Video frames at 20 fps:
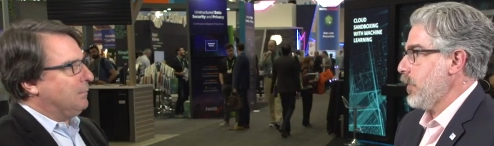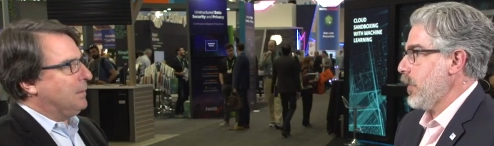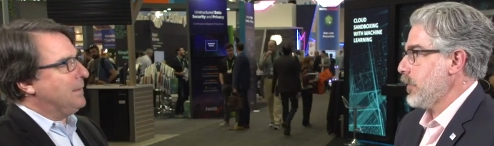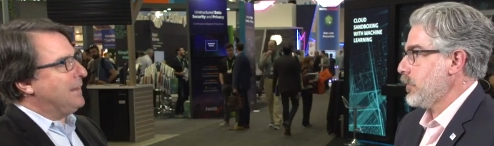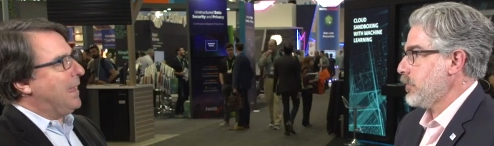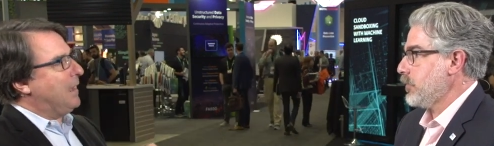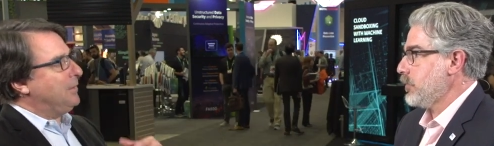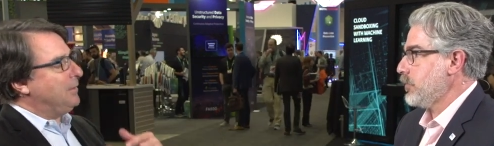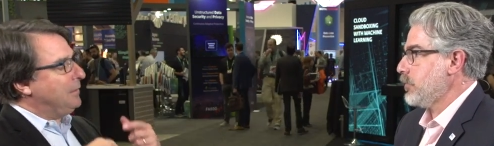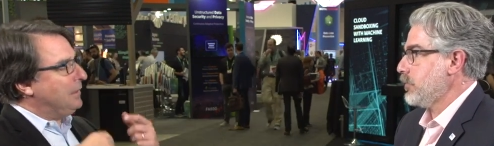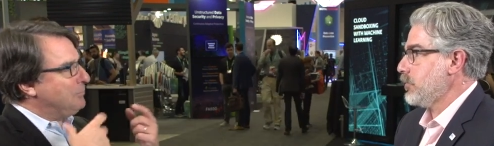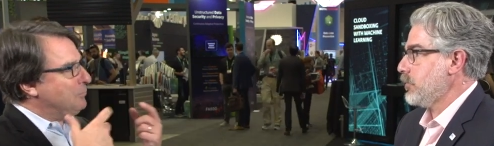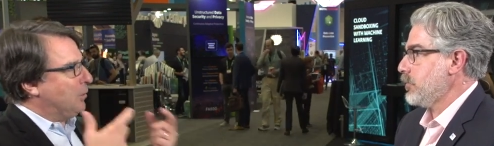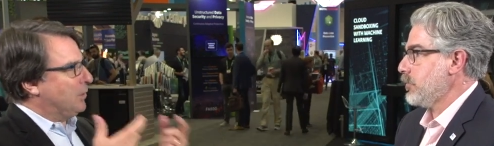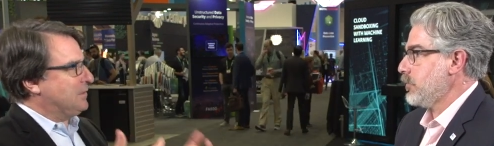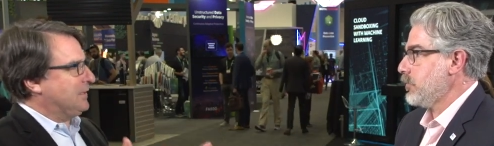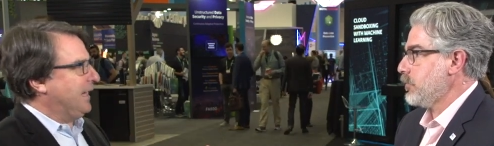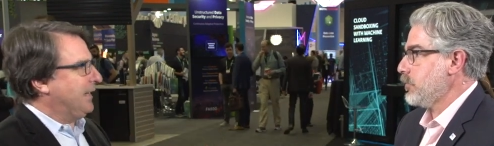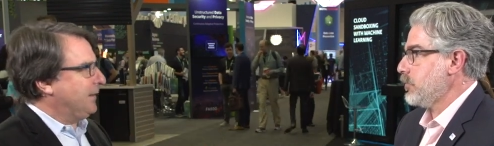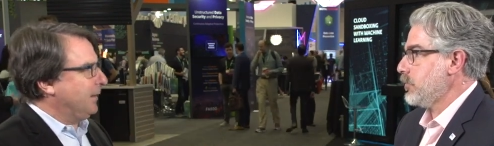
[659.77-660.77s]
Speaker 1: Correct. But now you
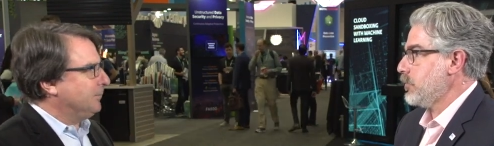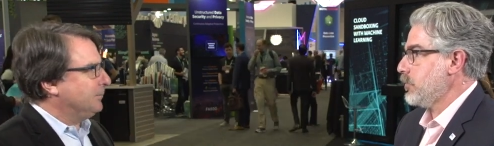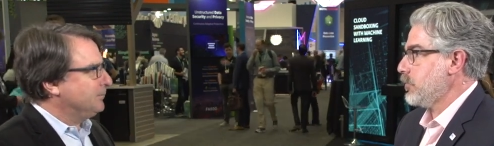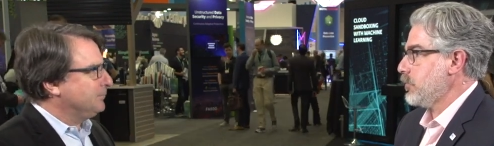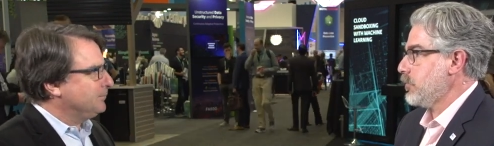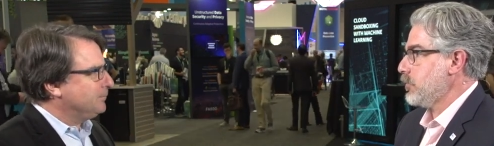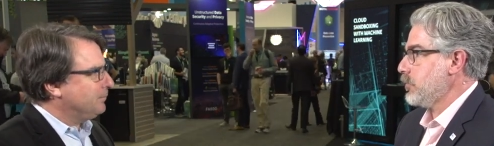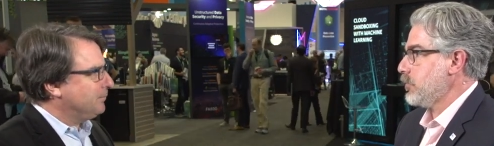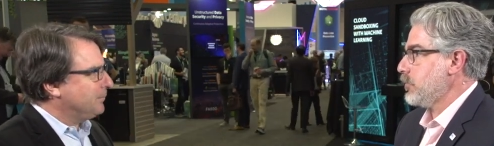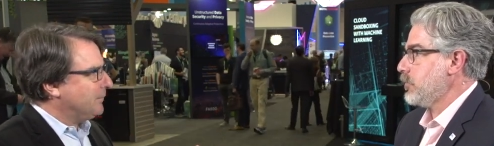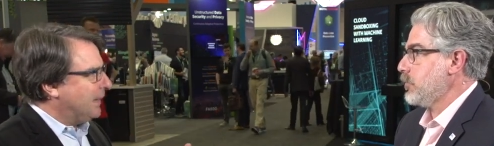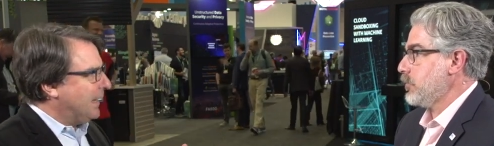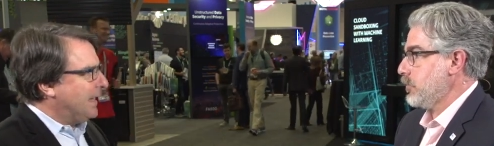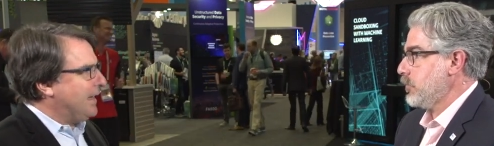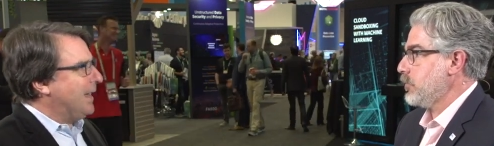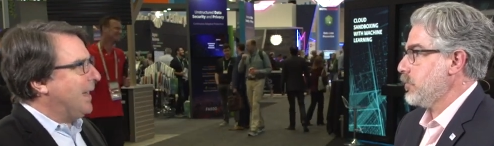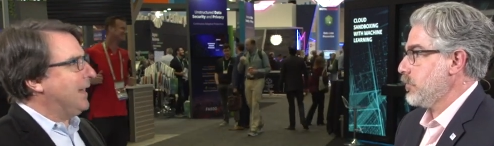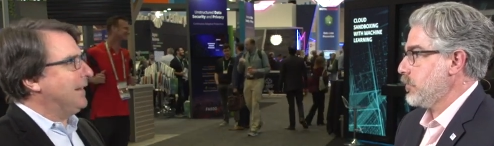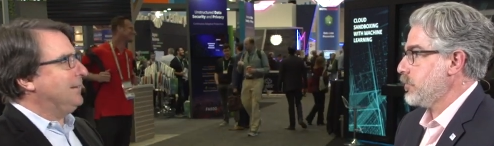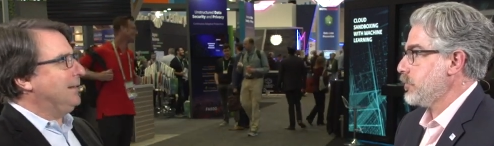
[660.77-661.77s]
need more data.
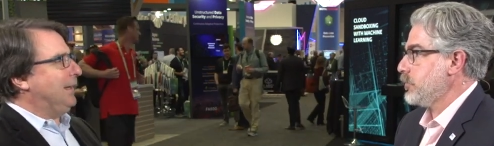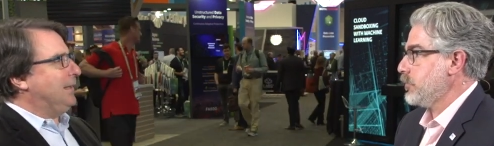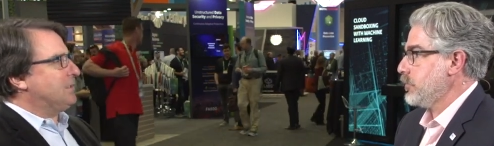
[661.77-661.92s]
AI